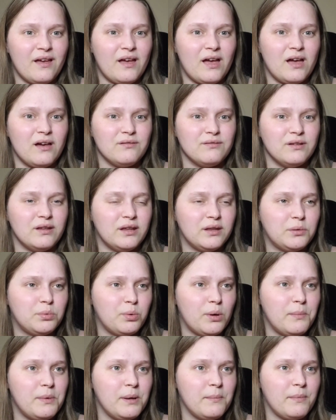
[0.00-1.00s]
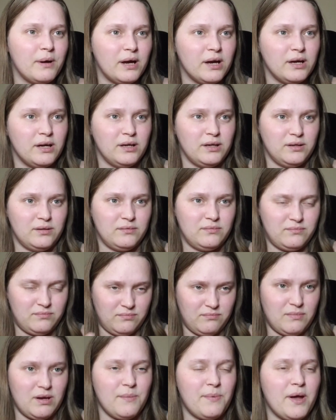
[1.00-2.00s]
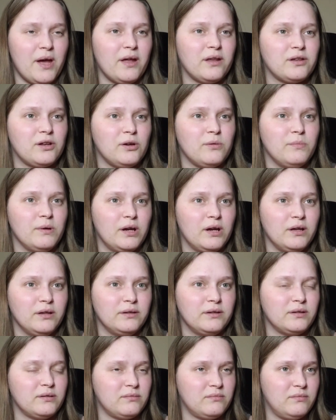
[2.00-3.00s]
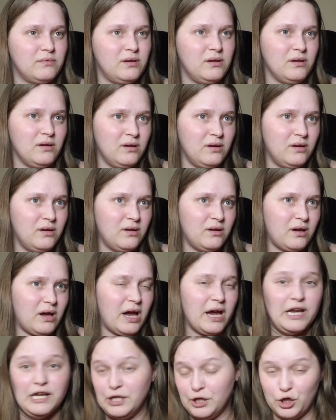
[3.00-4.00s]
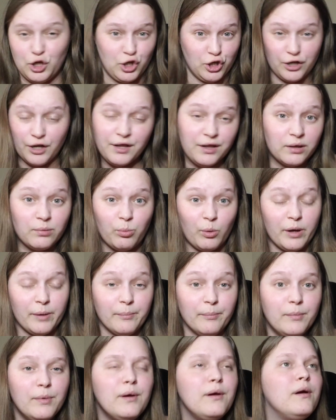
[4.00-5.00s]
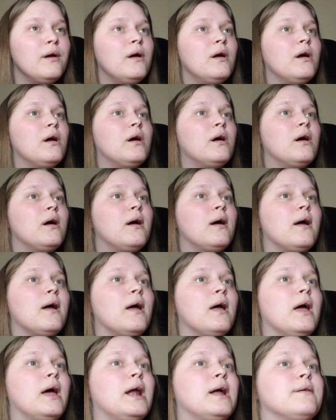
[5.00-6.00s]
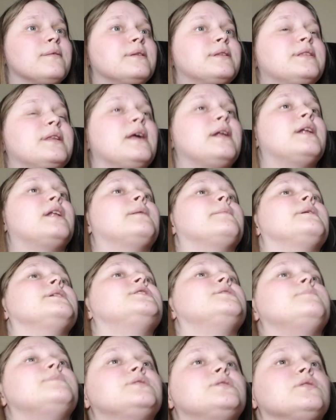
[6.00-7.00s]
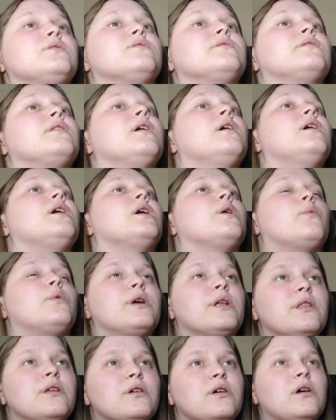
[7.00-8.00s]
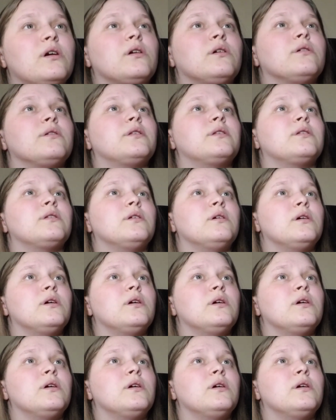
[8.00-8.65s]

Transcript: I was swimming by my pastor because I couldn't swim. And I was standing on my tippy toes. And one of the girls,